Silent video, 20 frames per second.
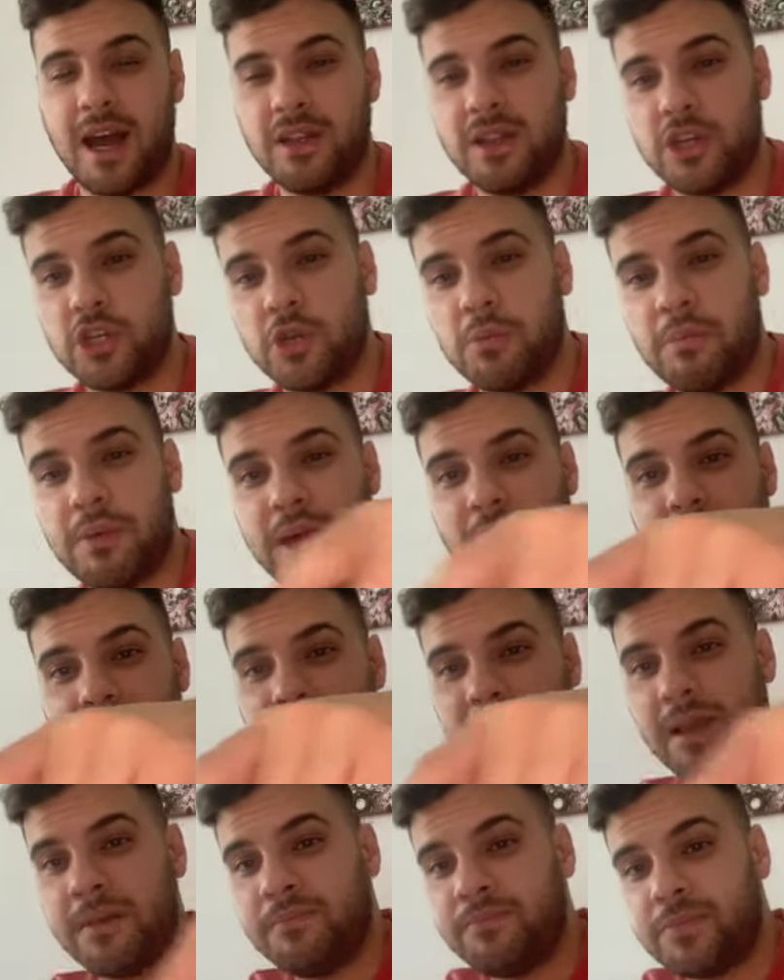There should be
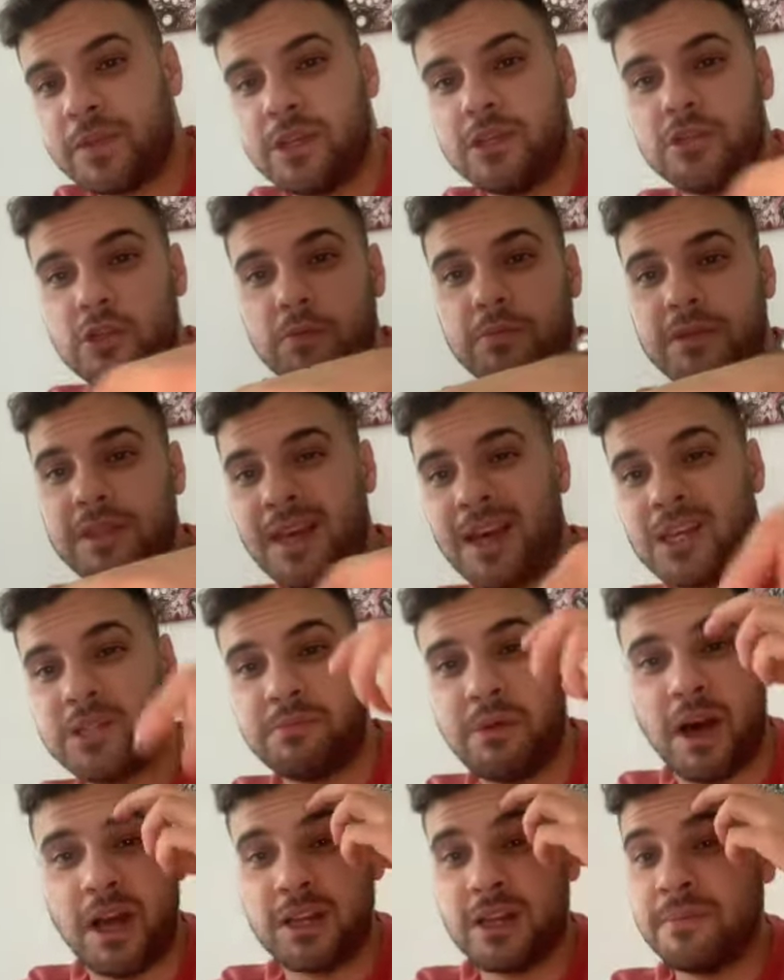a super thanks
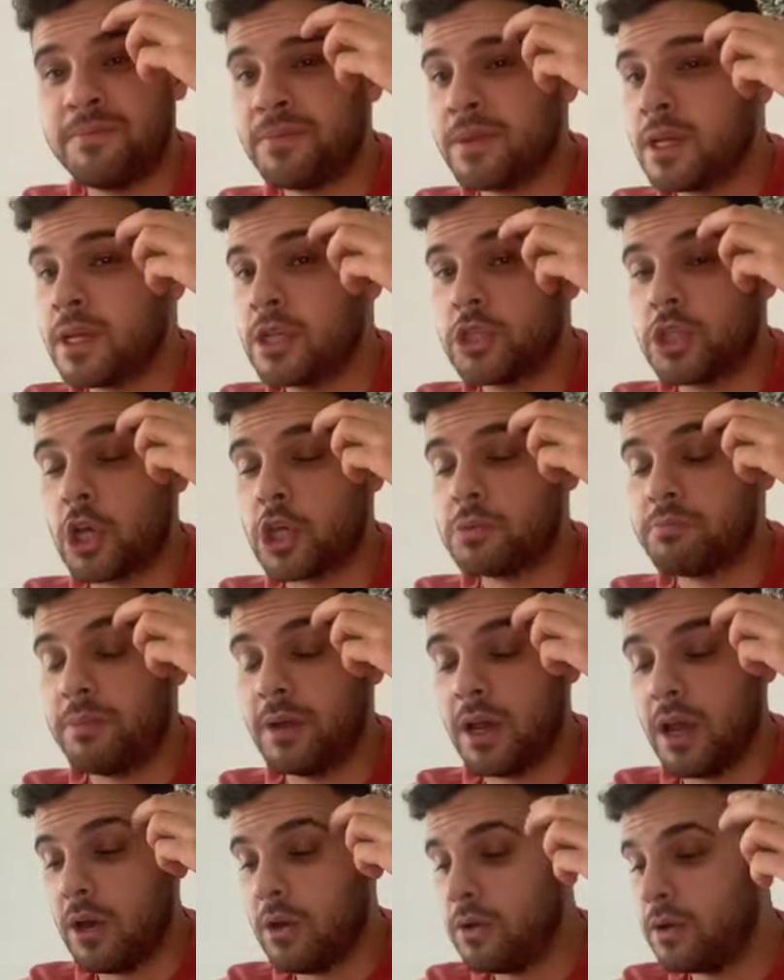button just
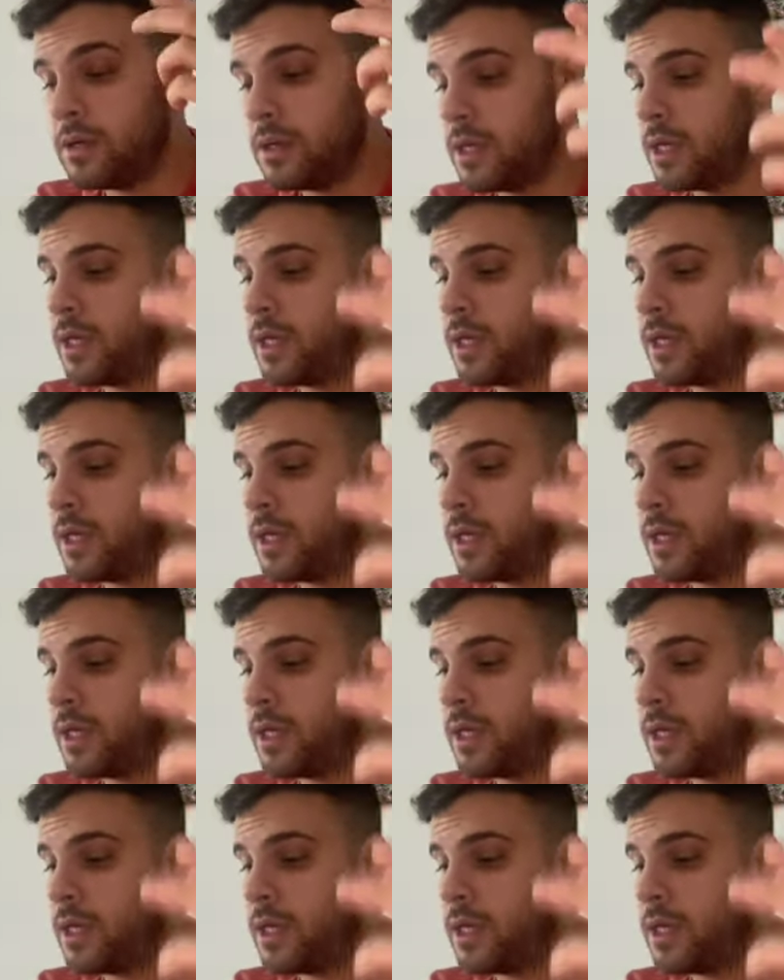below.